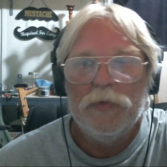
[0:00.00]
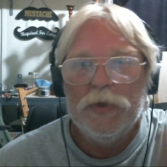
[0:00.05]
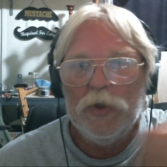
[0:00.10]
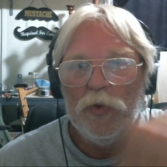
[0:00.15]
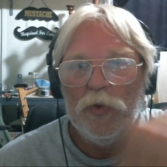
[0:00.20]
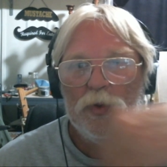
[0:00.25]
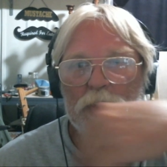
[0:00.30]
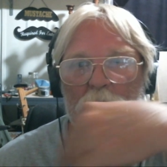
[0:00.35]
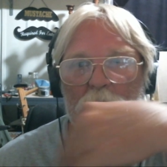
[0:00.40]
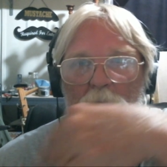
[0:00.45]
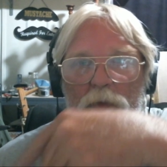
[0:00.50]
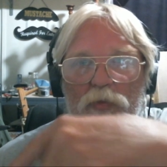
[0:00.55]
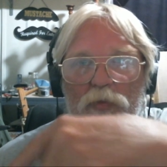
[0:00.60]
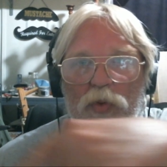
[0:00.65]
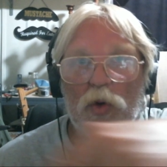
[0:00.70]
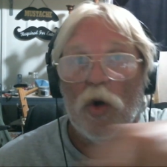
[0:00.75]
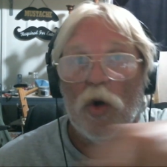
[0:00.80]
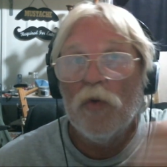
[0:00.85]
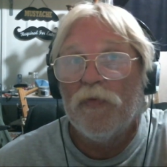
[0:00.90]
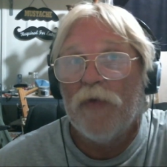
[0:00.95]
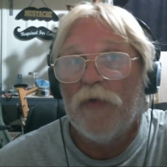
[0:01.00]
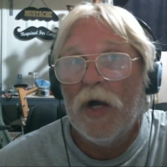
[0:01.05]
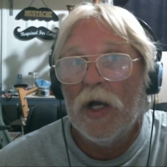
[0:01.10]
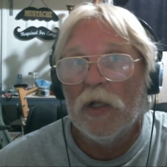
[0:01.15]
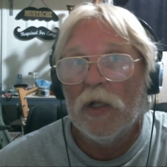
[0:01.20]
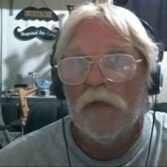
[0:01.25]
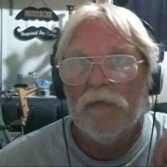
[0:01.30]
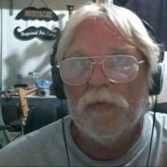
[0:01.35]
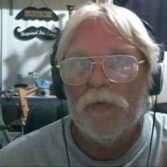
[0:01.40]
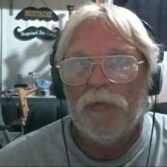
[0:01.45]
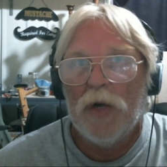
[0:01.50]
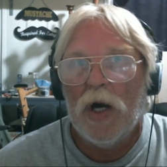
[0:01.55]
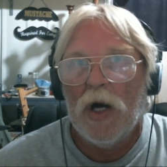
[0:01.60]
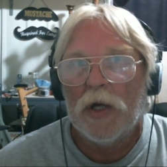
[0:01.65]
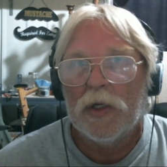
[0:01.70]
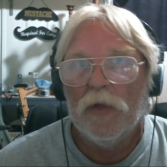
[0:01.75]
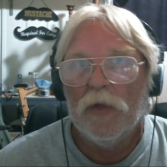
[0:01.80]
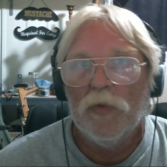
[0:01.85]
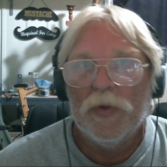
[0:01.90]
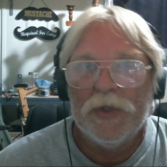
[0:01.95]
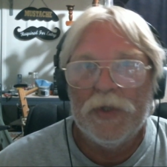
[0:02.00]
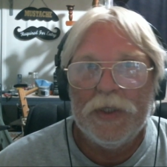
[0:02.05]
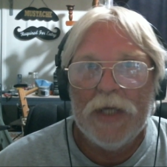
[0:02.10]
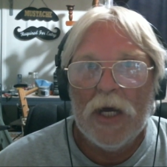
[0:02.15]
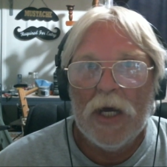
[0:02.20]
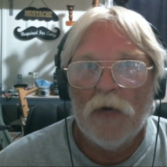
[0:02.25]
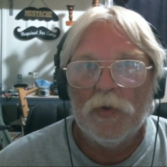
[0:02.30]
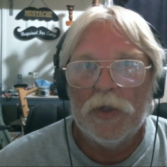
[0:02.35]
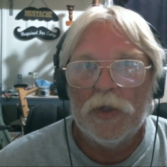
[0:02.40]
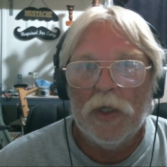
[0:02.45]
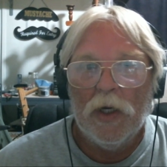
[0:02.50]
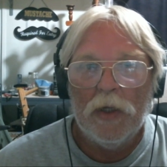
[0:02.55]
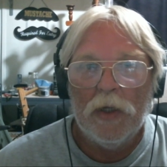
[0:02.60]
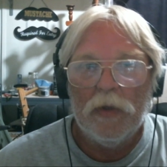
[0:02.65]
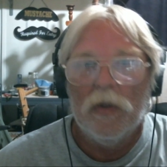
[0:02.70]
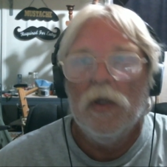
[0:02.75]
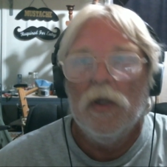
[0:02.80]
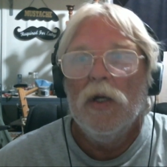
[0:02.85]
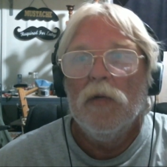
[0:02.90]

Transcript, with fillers: do the profile of a pocket with a downcut,